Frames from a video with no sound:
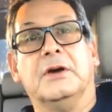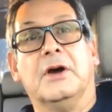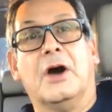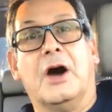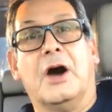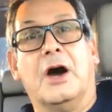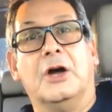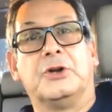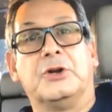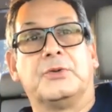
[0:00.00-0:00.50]

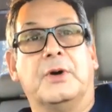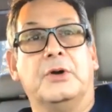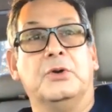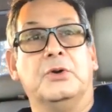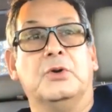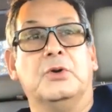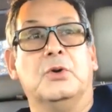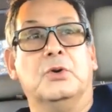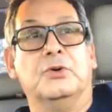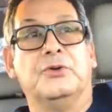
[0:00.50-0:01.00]
I try to
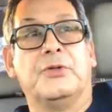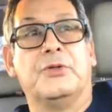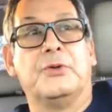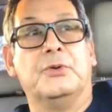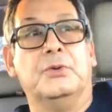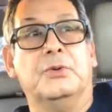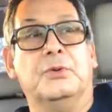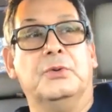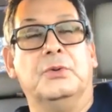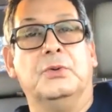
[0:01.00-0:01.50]
go
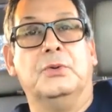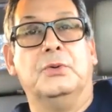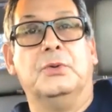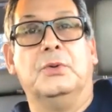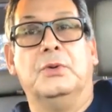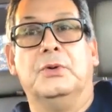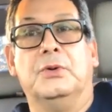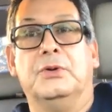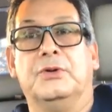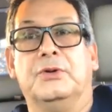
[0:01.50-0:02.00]

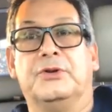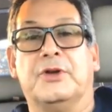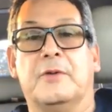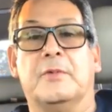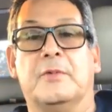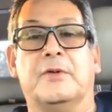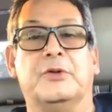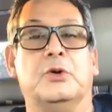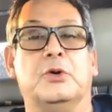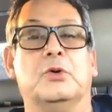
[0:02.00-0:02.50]
through some
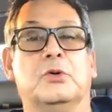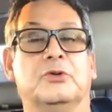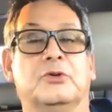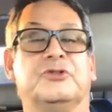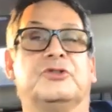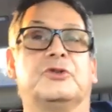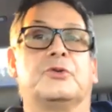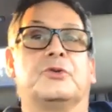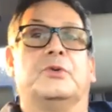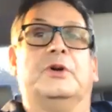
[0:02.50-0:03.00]
of the old
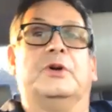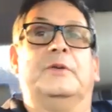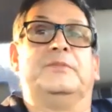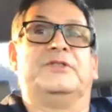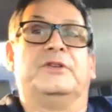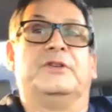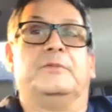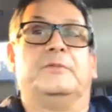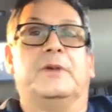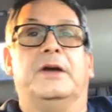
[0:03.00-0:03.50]

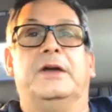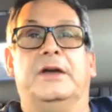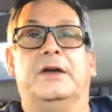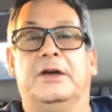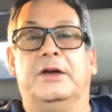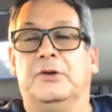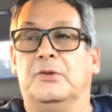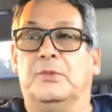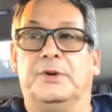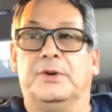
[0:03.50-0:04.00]
scripts in my
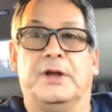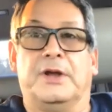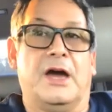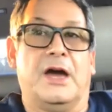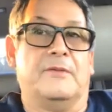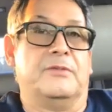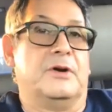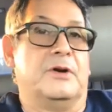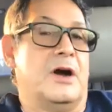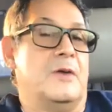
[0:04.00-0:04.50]
head when I
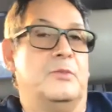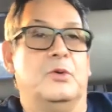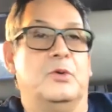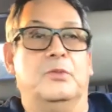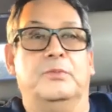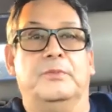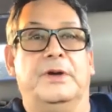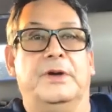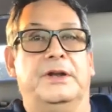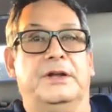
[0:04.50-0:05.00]
have a couple of
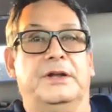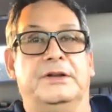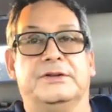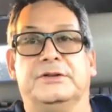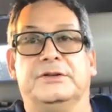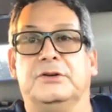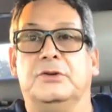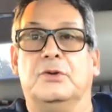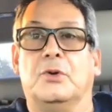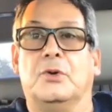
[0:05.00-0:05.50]

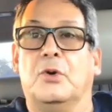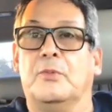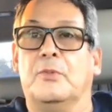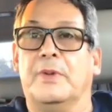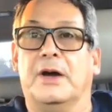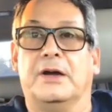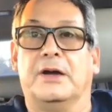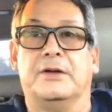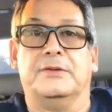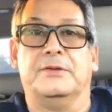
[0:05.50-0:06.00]
minutes, you know, go
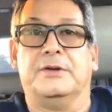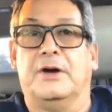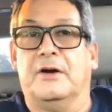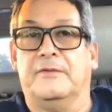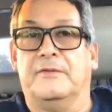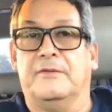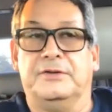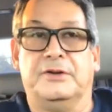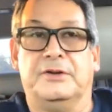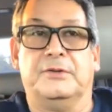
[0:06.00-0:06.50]
back in the
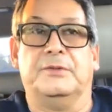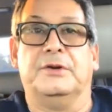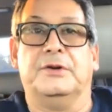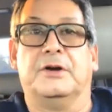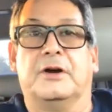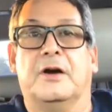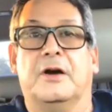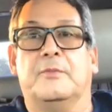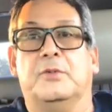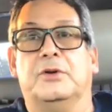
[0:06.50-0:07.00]
office and read a
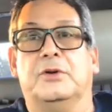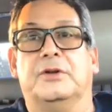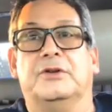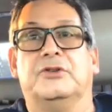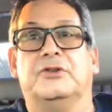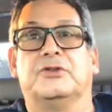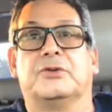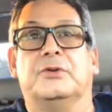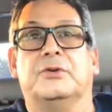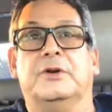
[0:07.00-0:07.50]
couple of the
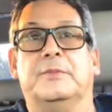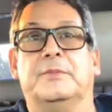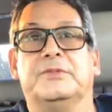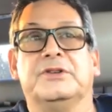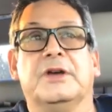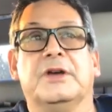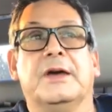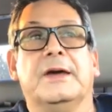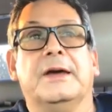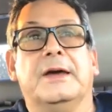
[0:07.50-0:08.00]
scripts.
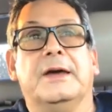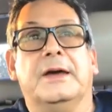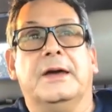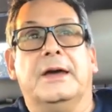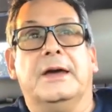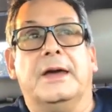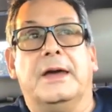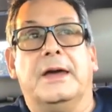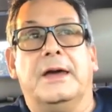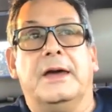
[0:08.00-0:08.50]

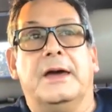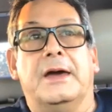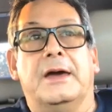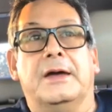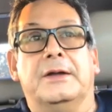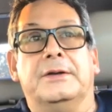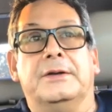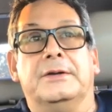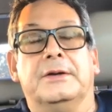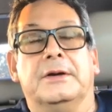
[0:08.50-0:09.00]

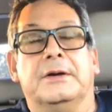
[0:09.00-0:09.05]
And